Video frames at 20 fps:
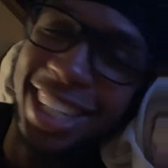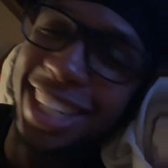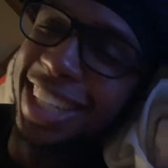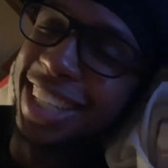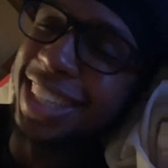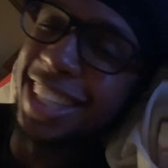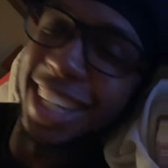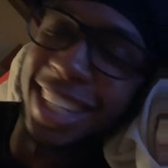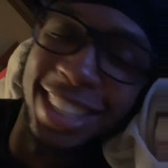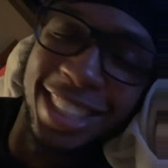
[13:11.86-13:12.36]

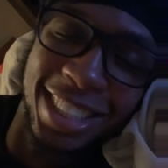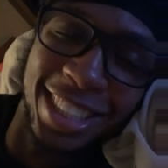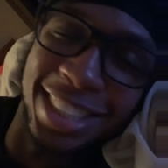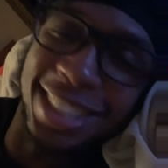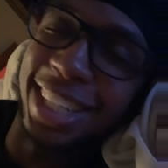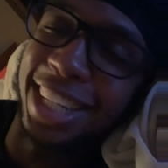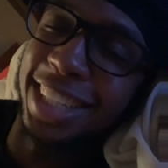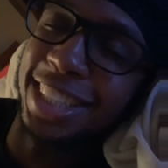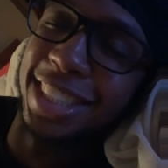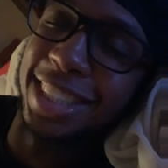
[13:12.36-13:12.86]
that's just
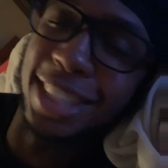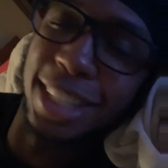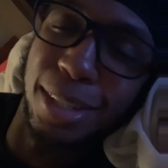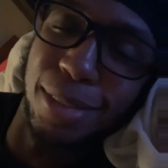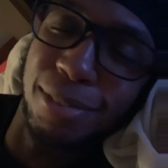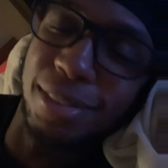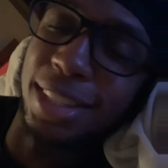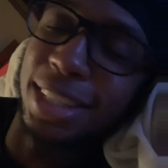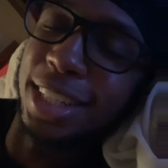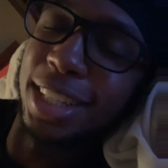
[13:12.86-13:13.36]
not
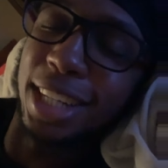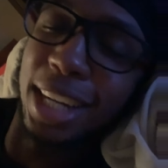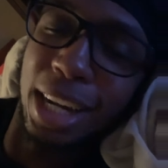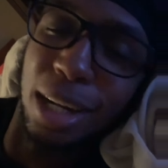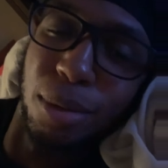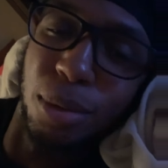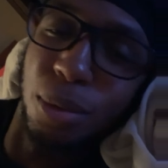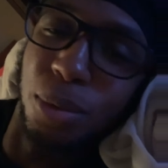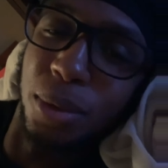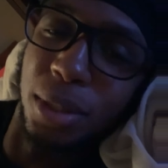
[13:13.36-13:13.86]
something I
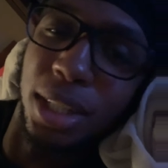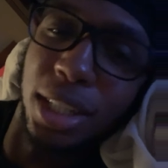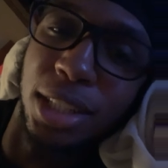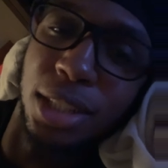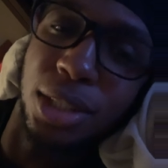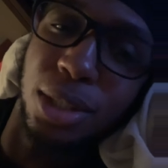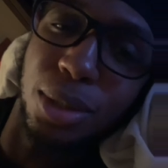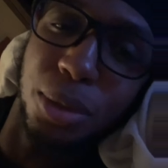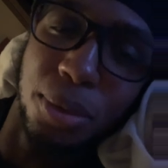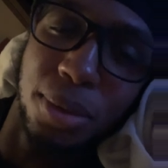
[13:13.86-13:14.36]
would want to
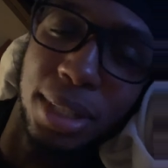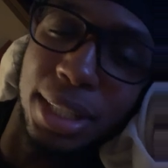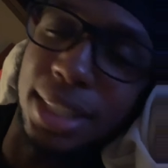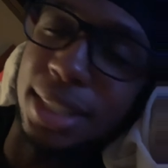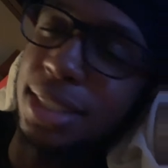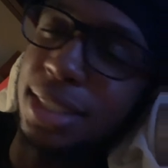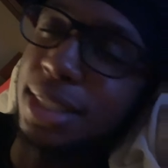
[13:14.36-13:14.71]
do.